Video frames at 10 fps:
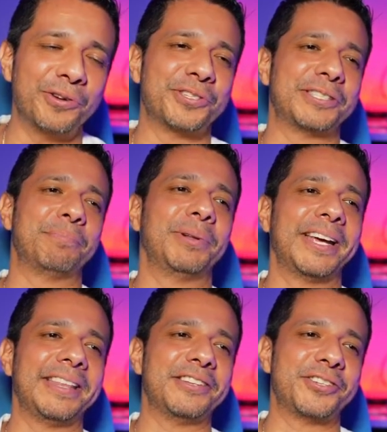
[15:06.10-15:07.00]
to
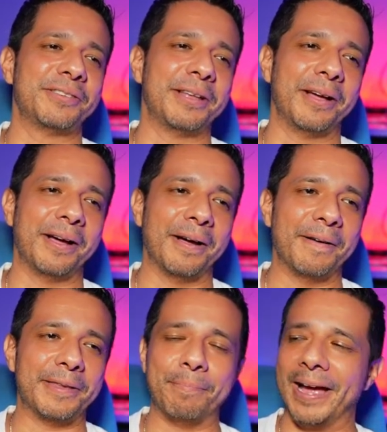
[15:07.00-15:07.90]
play
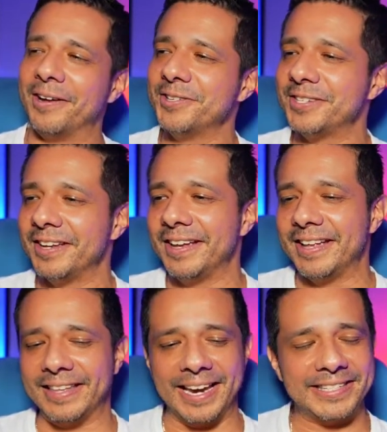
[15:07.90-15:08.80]
the bounce
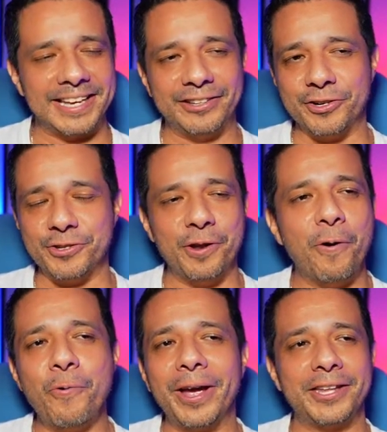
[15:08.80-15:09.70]
that I said, "There's no
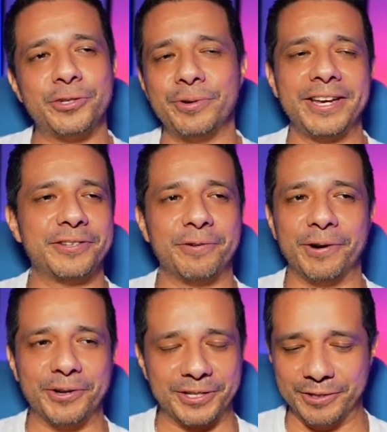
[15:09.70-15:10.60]
way 2 days in a
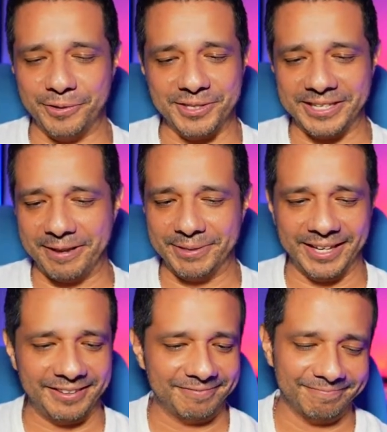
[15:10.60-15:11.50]
row it's gonna do the same
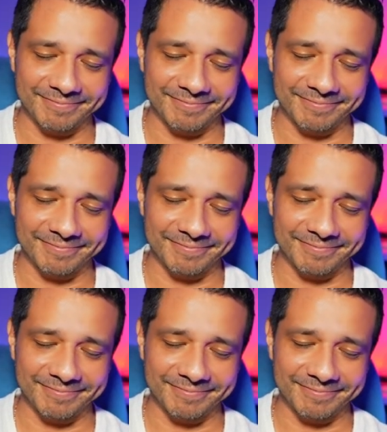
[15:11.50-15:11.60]
thing."